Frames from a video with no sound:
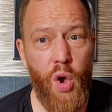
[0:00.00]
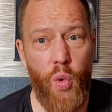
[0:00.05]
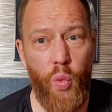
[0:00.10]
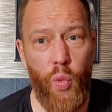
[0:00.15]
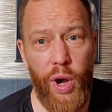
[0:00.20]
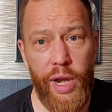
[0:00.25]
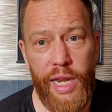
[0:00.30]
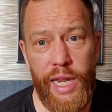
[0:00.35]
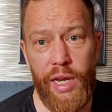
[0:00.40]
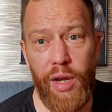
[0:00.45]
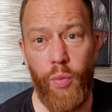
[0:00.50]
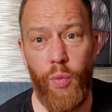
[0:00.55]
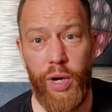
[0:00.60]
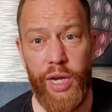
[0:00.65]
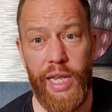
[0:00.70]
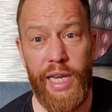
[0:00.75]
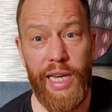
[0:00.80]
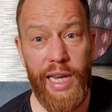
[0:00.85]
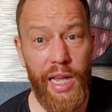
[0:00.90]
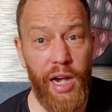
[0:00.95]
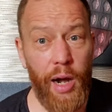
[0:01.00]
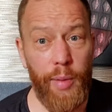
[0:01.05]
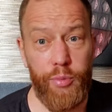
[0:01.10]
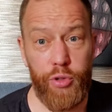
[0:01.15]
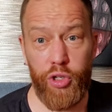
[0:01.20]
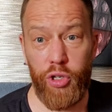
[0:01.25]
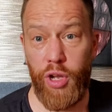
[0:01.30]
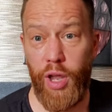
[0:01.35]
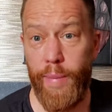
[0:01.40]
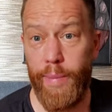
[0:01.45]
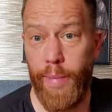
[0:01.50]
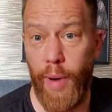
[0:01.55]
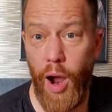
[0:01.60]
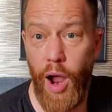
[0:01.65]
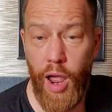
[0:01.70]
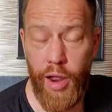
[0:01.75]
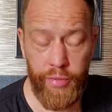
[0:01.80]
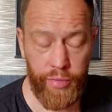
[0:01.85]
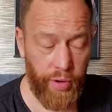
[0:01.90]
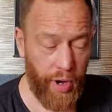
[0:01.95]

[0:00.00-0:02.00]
when he when he lit up Jukembayev,